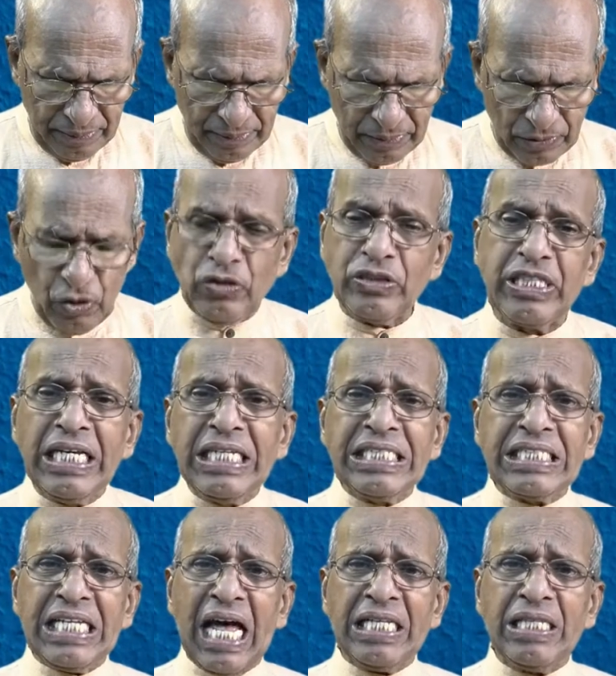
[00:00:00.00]
So
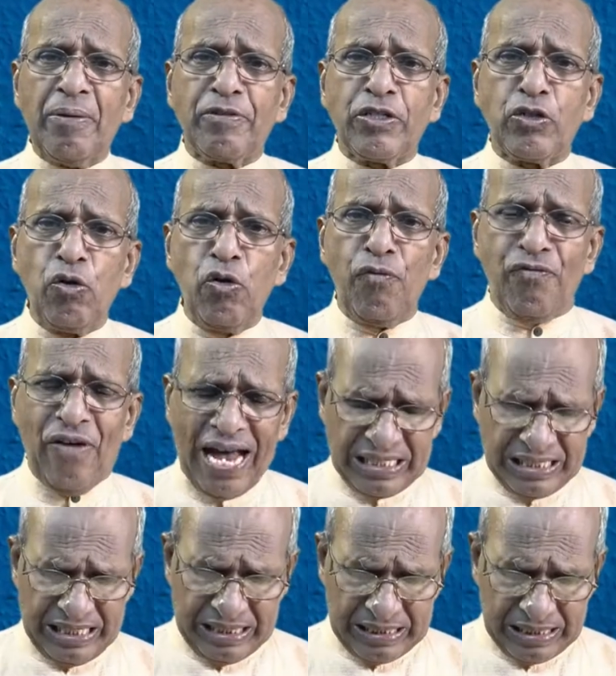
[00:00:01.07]
these are the two
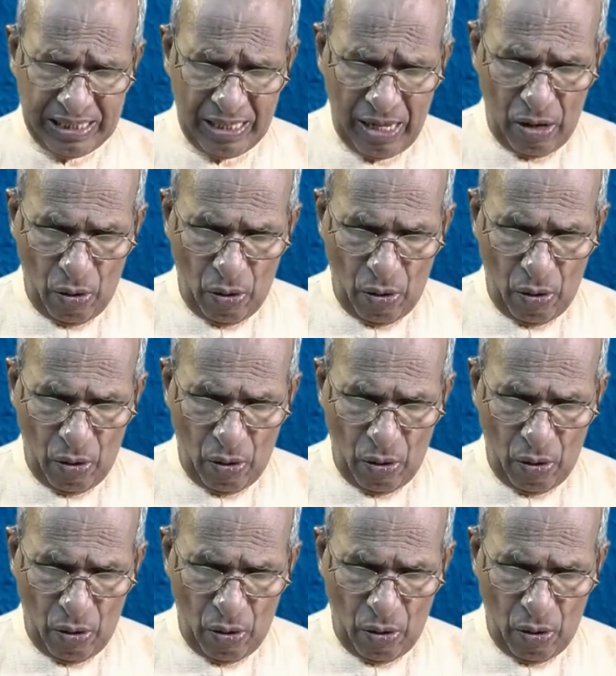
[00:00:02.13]
facets.